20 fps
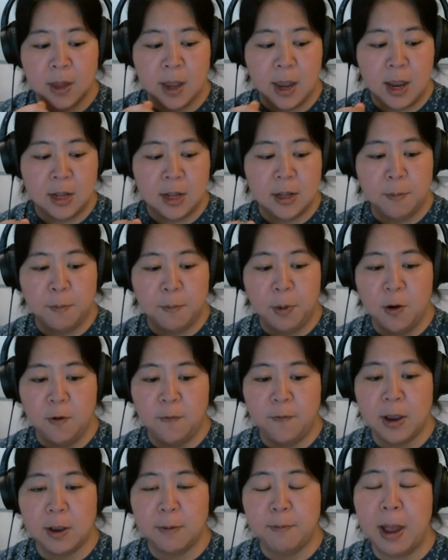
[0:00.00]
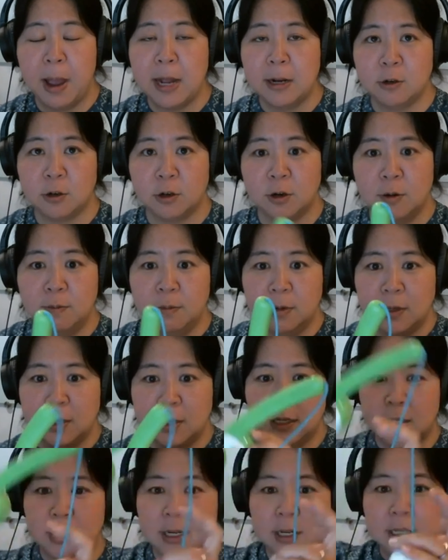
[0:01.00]
in a perfect pendulum,
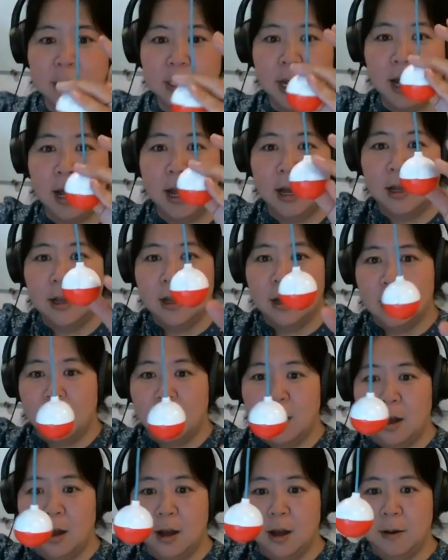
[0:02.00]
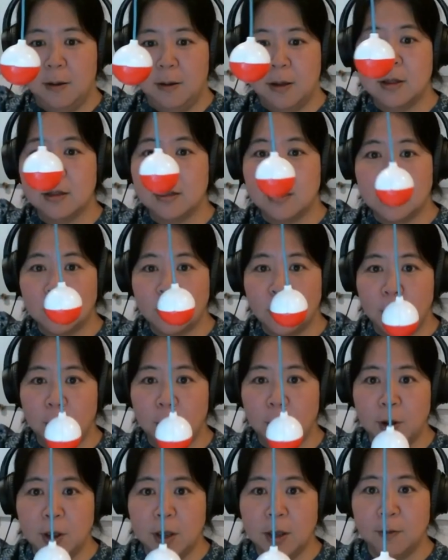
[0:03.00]
this is the
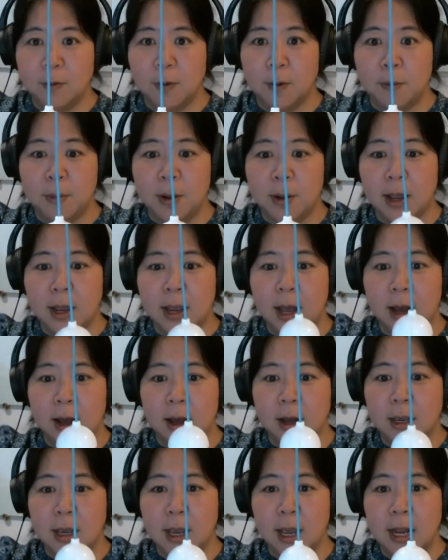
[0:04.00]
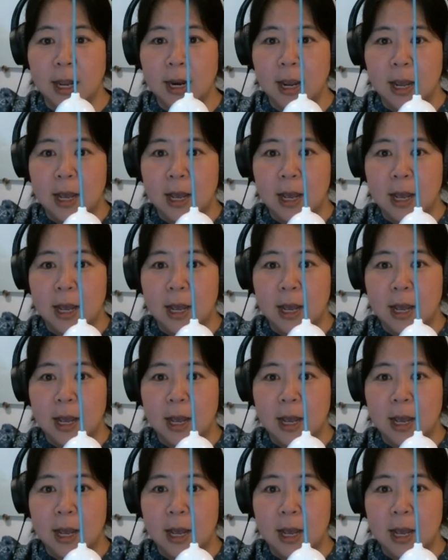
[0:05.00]
toy from my kid.